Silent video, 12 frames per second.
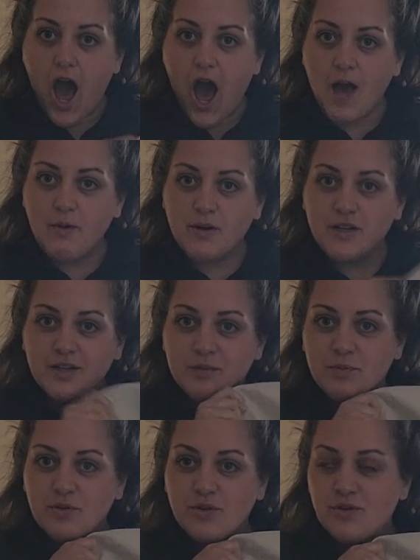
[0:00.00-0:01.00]
I wanted a
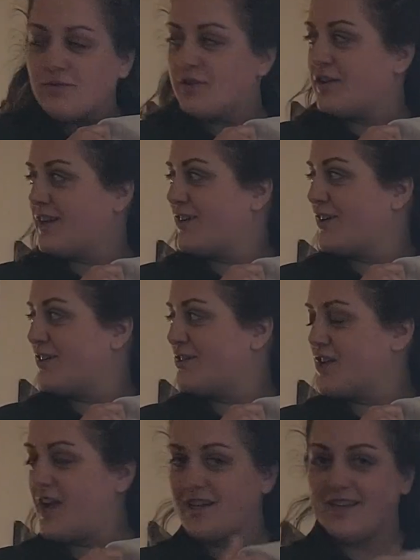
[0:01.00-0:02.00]
pullover and I got a
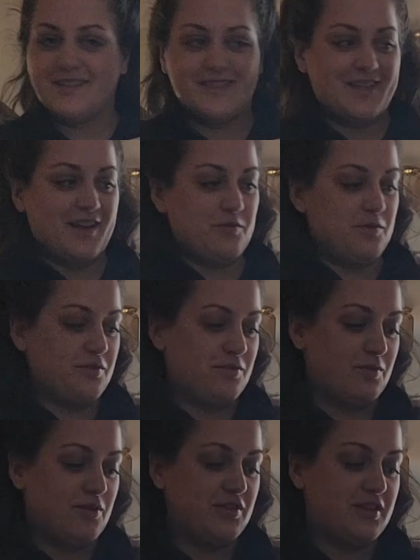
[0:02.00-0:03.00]
jacket. Did I order the
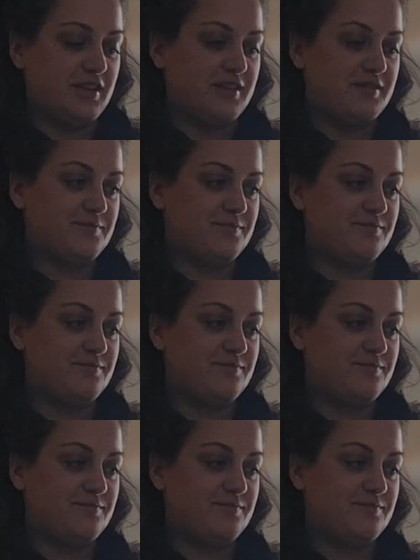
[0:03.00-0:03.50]
wrong thing?